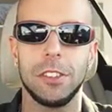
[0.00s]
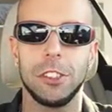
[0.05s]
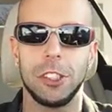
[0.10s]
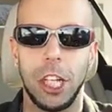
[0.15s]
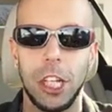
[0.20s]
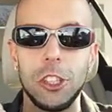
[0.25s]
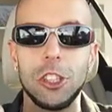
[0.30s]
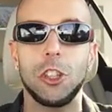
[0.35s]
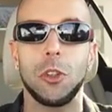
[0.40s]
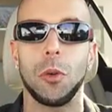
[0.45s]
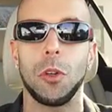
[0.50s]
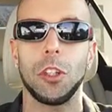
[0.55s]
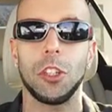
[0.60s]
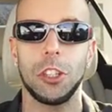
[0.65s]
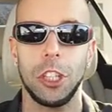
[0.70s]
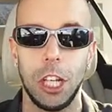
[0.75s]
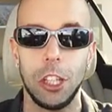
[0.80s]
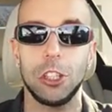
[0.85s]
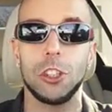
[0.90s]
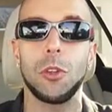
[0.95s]

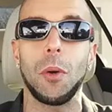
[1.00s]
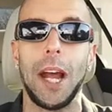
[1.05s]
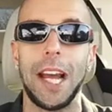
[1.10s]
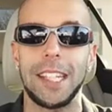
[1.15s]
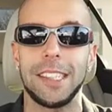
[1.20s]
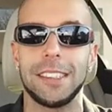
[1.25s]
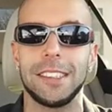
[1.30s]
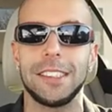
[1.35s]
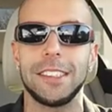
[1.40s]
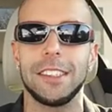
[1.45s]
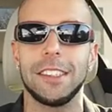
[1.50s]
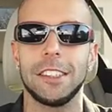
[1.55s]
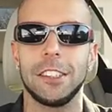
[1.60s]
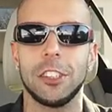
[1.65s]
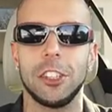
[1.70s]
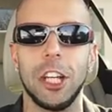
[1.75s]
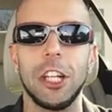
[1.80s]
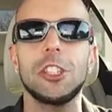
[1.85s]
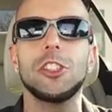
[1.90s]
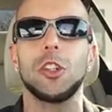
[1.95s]

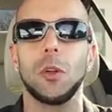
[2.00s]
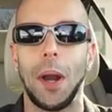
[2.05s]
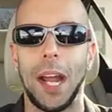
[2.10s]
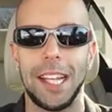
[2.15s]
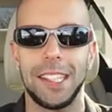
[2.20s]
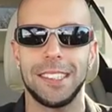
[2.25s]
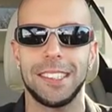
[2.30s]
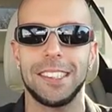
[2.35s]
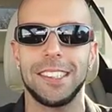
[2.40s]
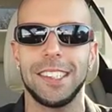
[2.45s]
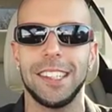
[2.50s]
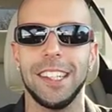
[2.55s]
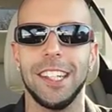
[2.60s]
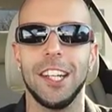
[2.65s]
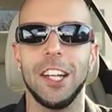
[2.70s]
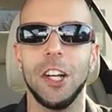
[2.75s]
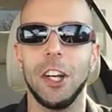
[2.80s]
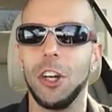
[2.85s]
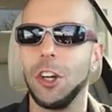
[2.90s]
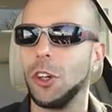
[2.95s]
congrats.
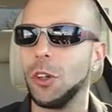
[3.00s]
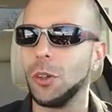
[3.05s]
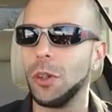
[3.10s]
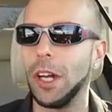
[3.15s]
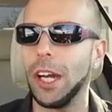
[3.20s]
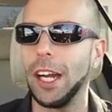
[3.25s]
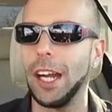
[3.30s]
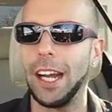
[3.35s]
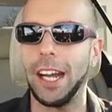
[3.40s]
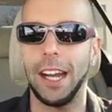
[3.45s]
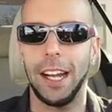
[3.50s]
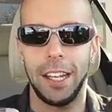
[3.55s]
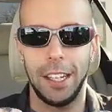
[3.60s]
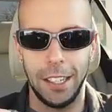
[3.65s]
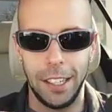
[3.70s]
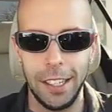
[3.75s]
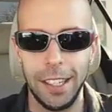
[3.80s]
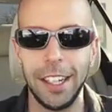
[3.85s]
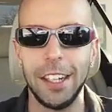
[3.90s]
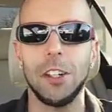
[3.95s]

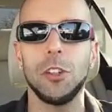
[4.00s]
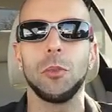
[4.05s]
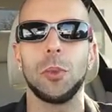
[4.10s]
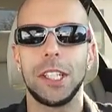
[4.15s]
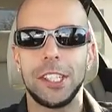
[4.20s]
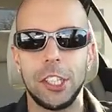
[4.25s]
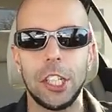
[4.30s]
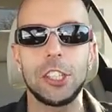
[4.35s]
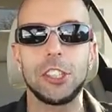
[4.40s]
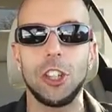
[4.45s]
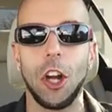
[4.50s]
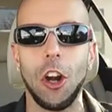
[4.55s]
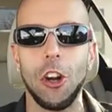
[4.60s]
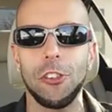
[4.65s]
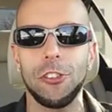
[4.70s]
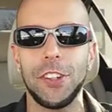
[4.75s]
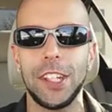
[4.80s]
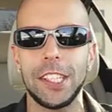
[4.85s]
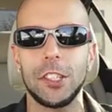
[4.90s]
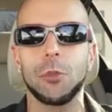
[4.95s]
We
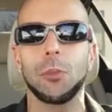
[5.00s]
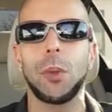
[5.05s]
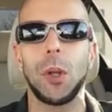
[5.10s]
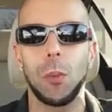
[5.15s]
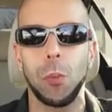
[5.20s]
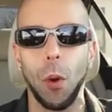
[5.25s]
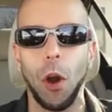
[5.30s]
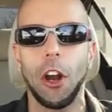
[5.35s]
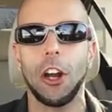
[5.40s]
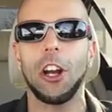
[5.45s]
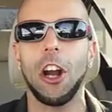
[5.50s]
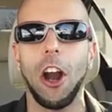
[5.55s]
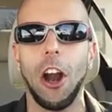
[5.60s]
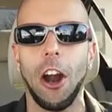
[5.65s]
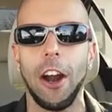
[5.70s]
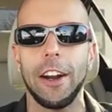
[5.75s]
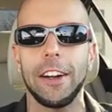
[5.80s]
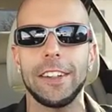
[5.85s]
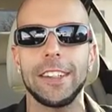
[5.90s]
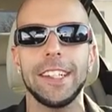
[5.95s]
deserve it. We work
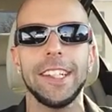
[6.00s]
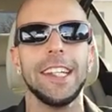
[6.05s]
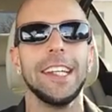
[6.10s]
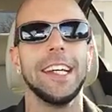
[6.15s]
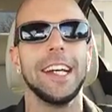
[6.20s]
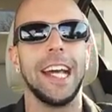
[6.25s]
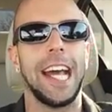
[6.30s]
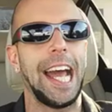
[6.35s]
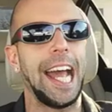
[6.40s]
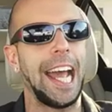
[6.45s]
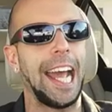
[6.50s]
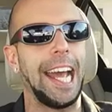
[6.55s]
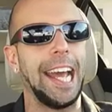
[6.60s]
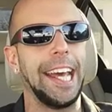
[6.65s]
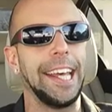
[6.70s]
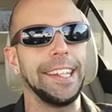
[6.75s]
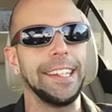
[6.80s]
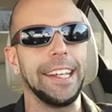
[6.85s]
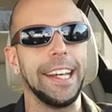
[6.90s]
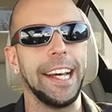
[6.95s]
hard.
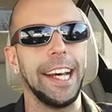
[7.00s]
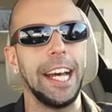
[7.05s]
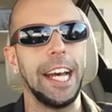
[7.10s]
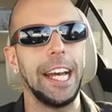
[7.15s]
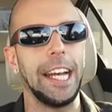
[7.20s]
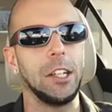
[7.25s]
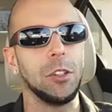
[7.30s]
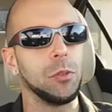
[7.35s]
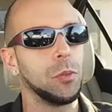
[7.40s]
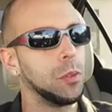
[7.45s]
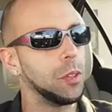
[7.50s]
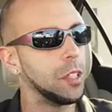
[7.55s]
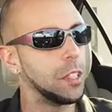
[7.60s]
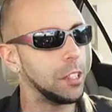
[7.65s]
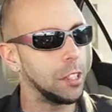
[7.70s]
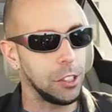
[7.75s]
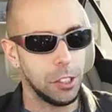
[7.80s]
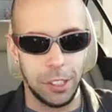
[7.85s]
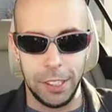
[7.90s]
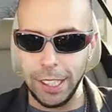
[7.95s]
And
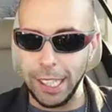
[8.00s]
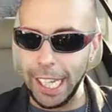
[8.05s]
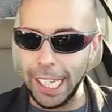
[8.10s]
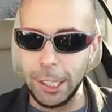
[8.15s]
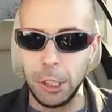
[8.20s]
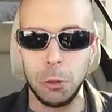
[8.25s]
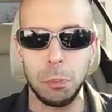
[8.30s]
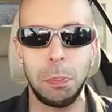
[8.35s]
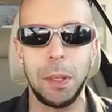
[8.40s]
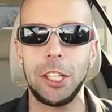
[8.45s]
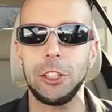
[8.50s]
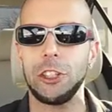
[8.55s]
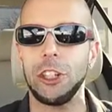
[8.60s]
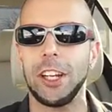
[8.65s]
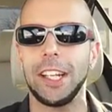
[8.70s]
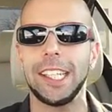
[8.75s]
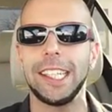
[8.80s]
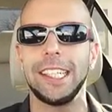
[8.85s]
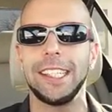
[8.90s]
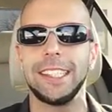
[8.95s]

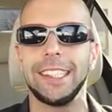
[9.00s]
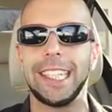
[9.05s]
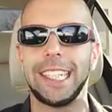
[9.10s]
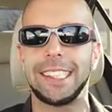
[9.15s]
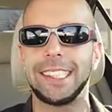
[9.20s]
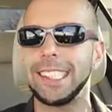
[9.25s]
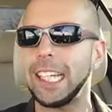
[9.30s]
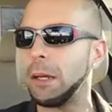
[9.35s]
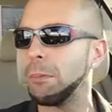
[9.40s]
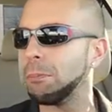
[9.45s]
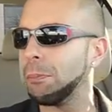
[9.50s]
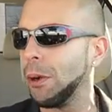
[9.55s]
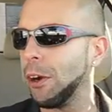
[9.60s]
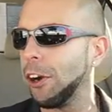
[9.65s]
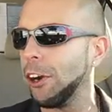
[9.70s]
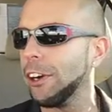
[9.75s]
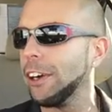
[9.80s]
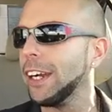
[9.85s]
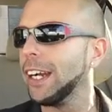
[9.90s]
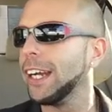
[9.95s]
especially in
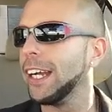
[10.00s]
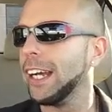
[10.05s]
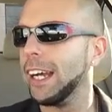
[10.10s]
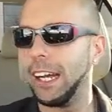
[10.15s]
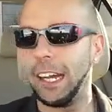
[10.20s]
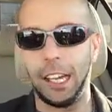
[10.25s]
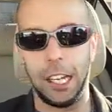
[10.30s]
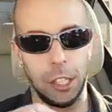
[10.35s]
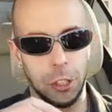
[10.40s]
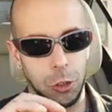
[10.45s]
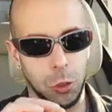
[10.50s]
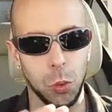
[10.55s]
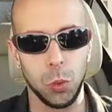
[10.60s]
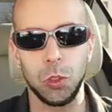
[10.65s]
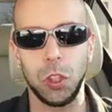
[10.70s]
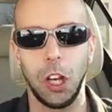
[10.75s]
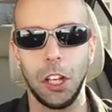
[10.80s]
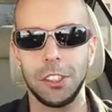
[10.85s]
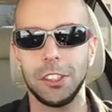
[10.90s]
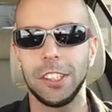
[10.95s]
December
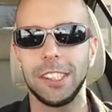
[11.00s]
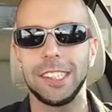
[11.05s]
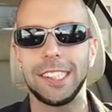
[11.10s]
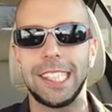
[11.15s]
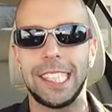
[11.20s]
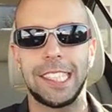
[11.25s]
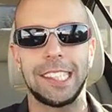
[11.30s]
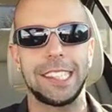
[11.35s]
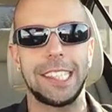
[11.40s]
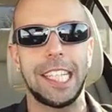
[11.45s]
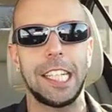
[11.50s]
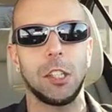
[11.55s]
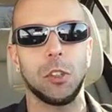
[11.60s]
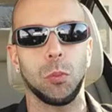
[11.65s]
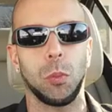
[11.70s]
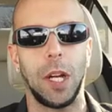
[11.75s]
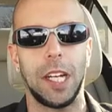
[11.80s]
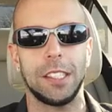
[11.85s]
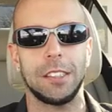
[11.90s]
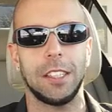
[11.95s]
2016
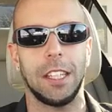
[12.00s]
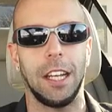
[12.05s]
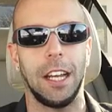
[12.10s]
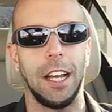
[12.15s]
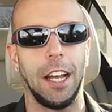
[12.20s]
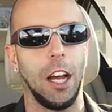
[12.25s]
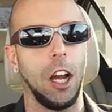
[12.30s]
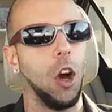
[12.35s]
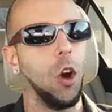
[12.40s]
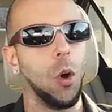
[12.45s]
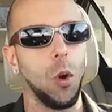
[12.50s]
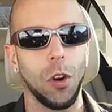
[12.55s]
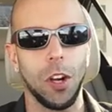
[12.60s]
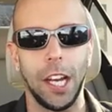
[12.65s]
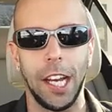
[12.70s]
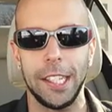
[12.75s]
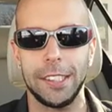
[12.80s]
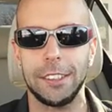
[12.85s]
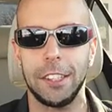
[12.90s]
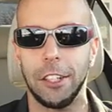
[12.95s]
was a whole
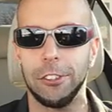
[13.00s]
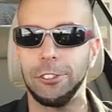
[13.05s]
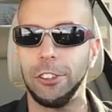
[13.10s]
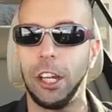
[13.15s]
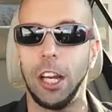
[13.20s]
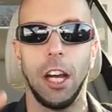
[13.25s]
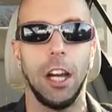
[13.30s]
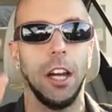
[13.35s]
lot of